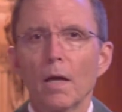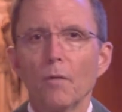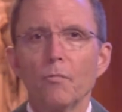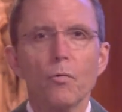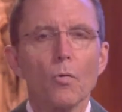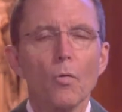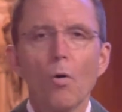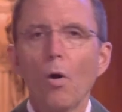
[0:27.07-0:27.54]

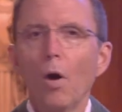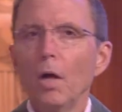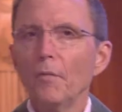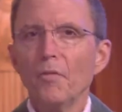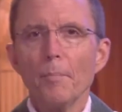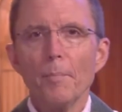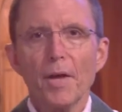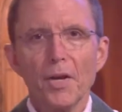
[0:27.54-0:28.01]
for all
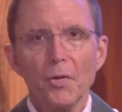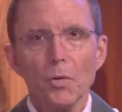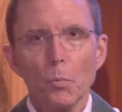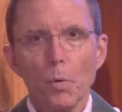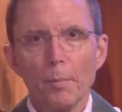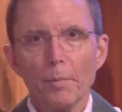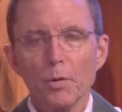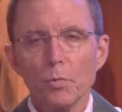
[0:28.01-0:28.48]
the men and the
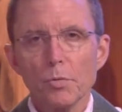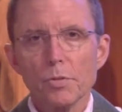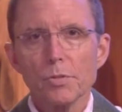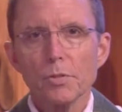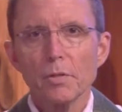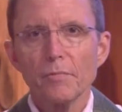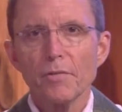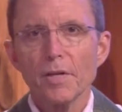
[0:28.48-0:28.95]
women who
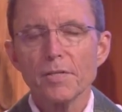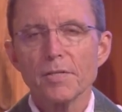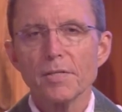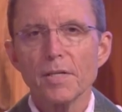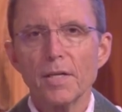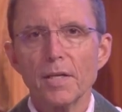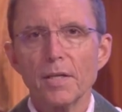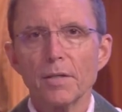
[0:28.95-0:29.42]
serve
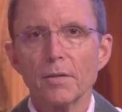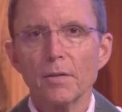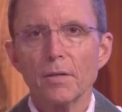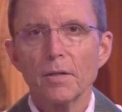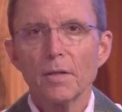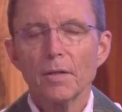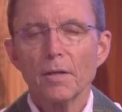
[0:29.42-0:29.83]
us in